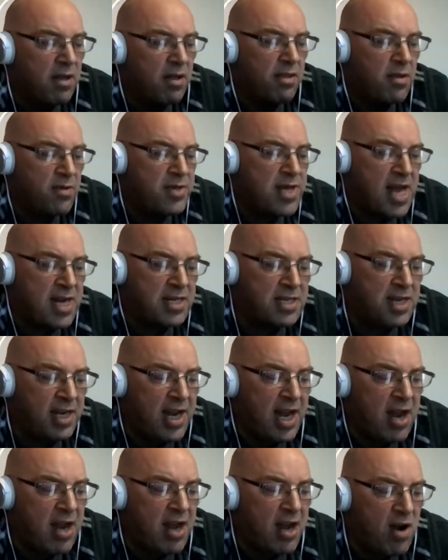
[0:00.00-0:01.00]
There's actually
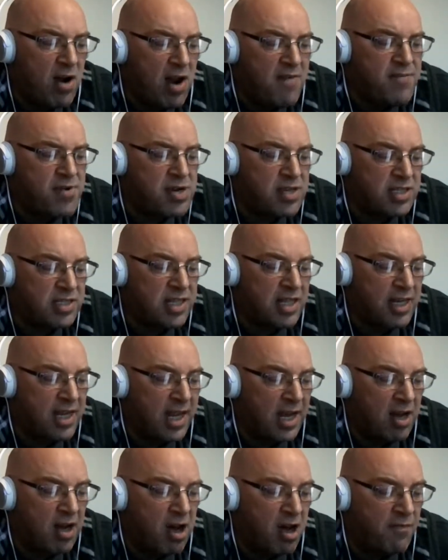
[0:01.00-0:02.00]
little evidence that
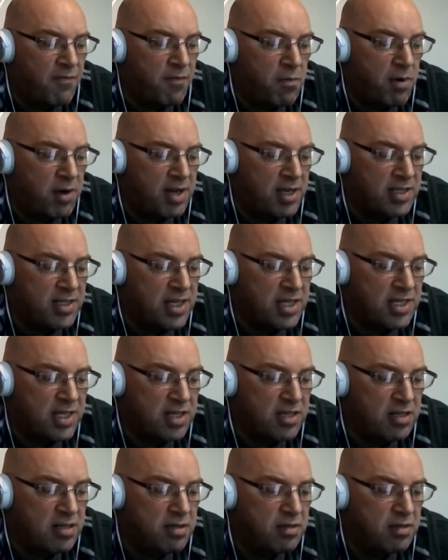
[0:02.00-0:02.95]
King Arthur really existed.